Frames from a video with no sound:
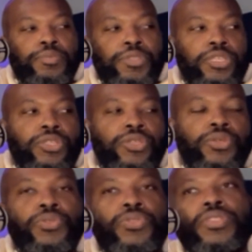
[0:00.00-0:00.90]
being
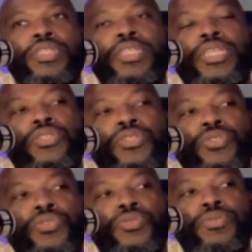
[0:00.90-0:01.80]
used against
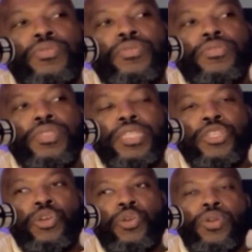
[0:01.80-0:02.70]
you
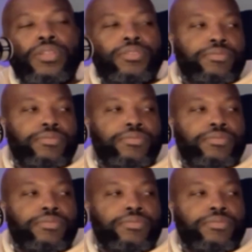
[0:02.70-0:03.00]
in court?